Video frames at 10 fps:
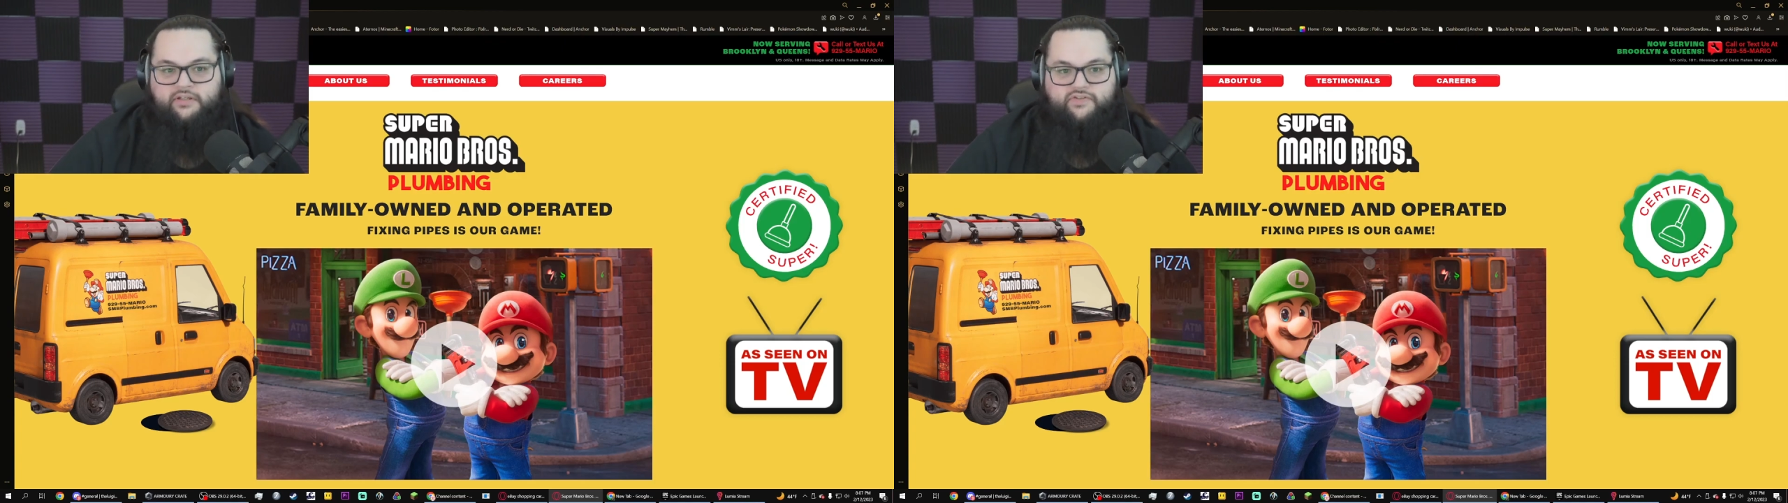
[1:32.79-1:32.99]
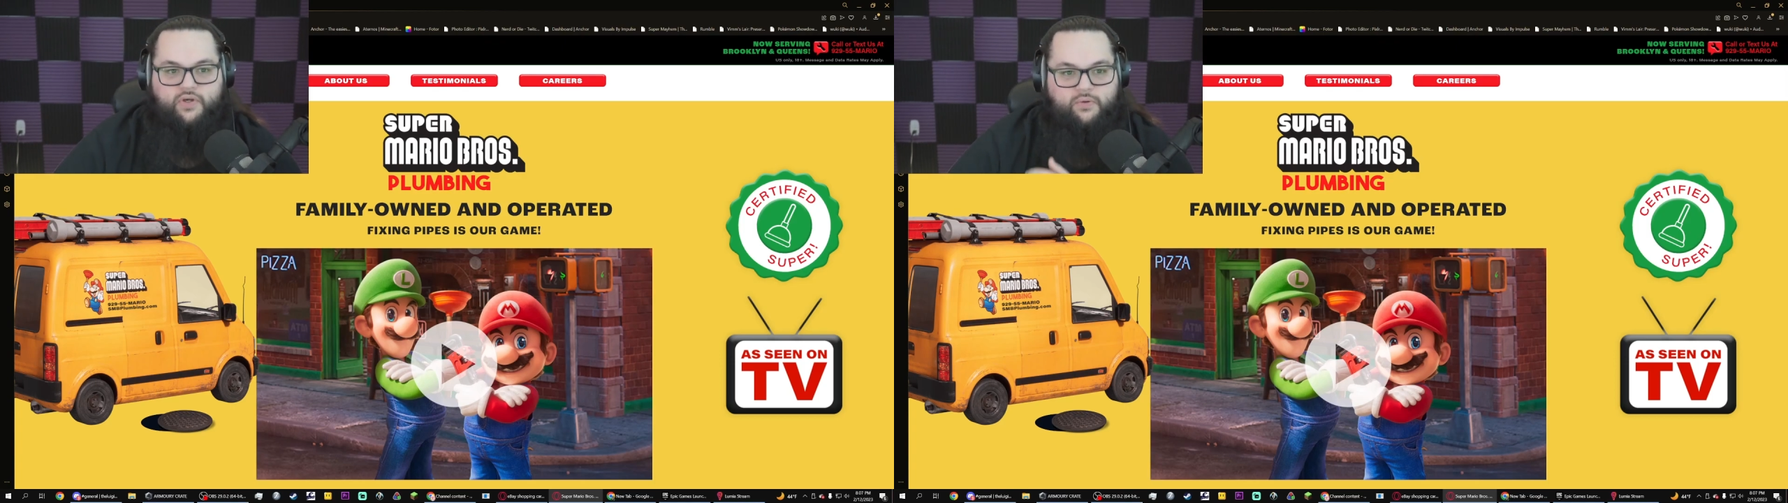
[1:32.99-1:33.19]

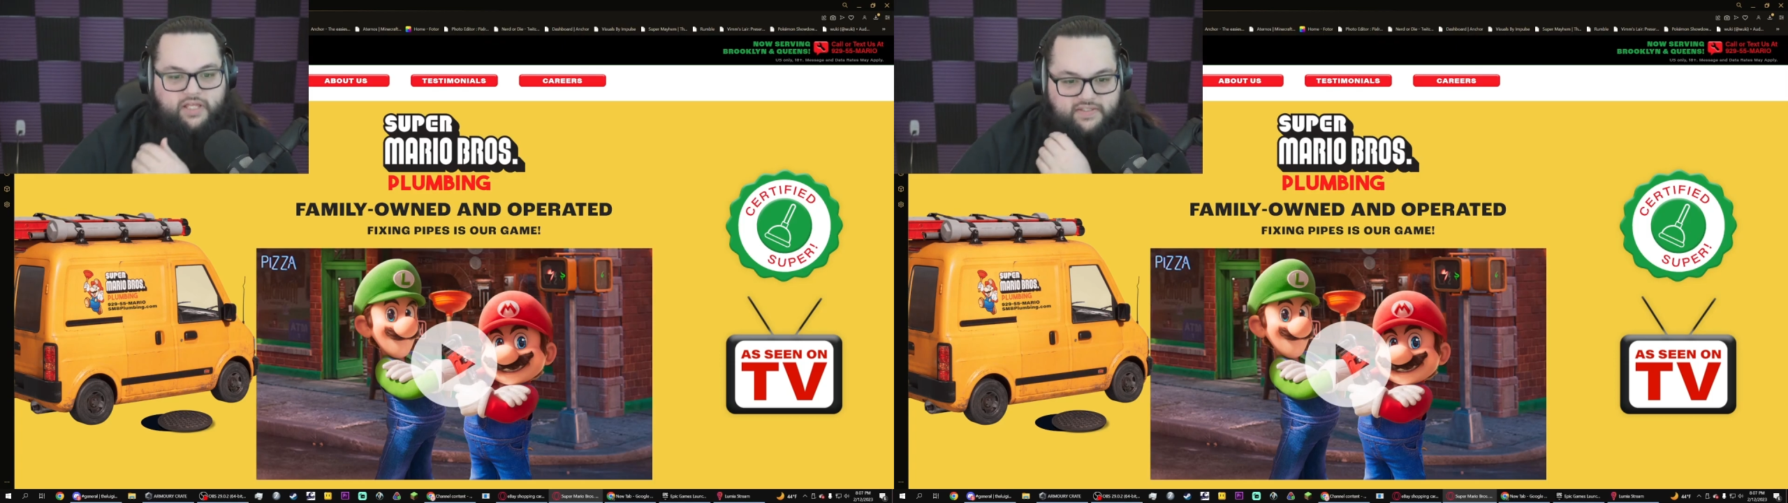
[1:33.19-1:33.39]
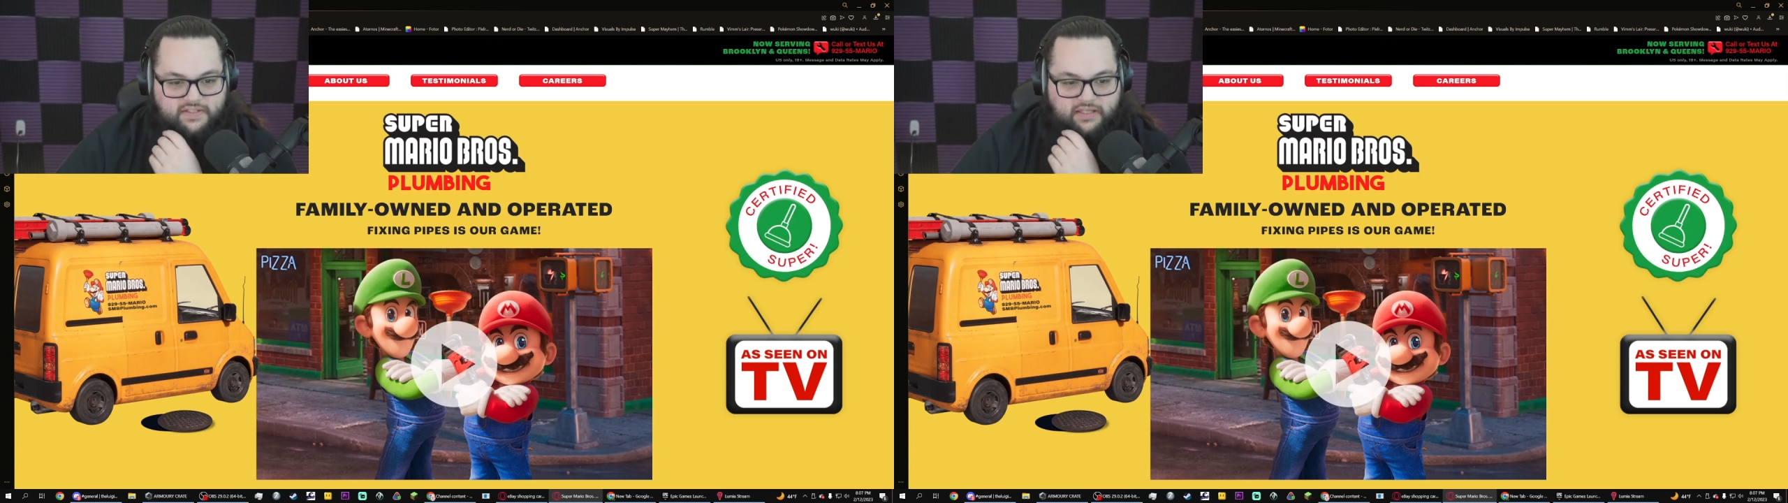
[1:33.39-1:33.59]
So
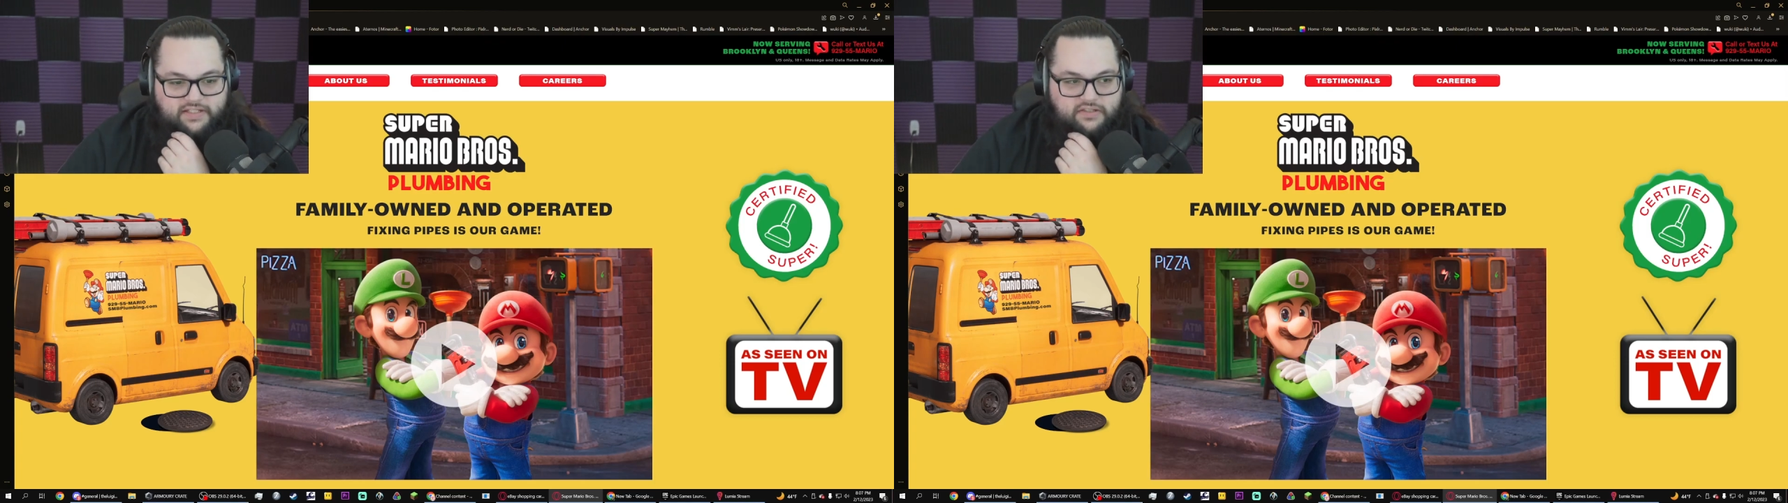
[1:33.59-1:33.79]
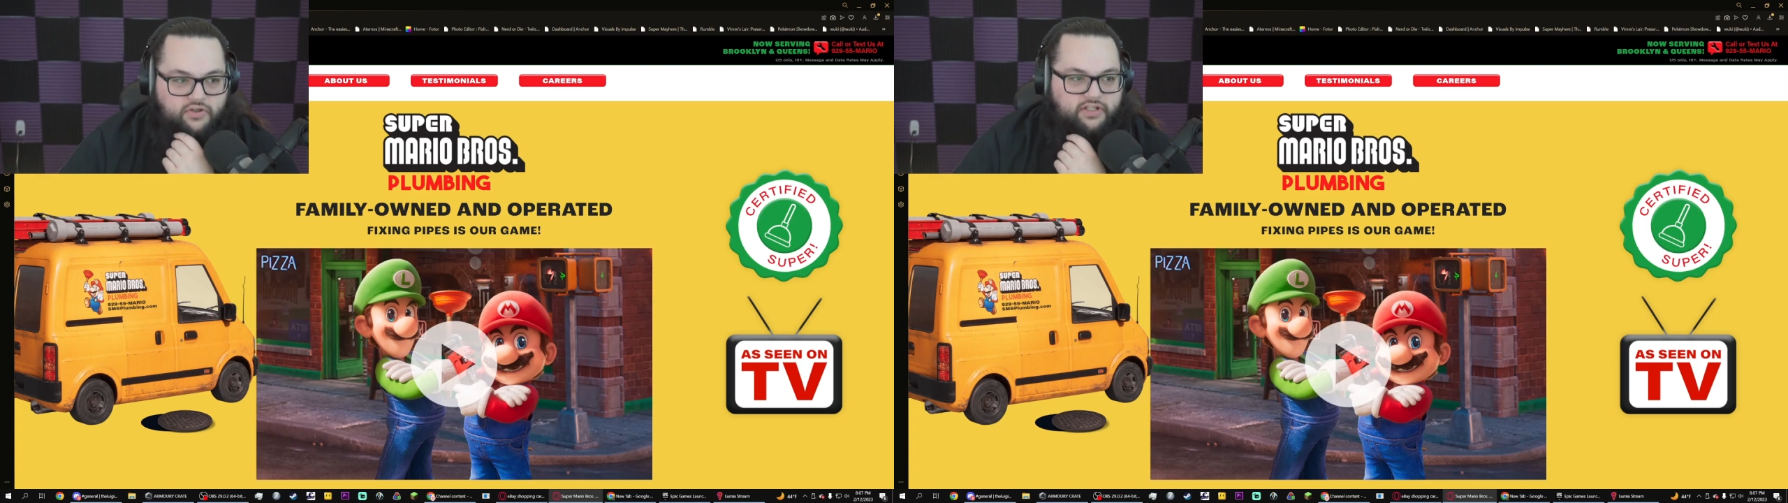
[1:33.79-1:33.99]
let's
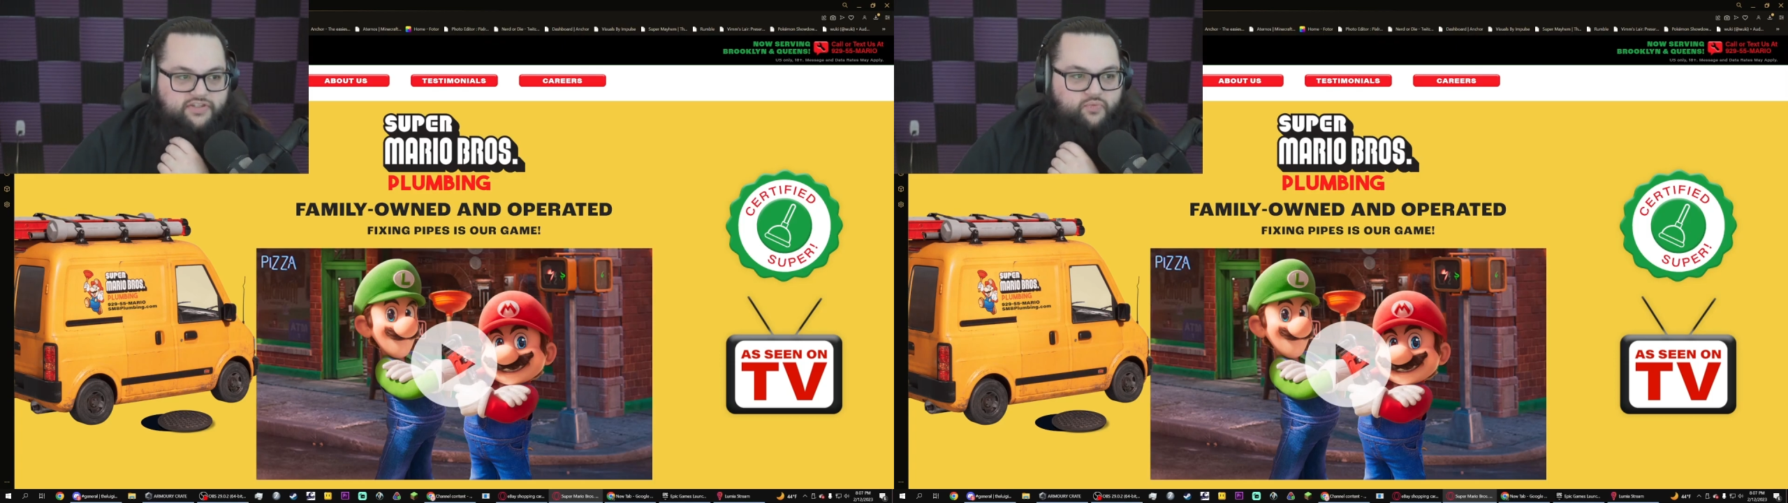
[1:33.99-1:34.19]
look at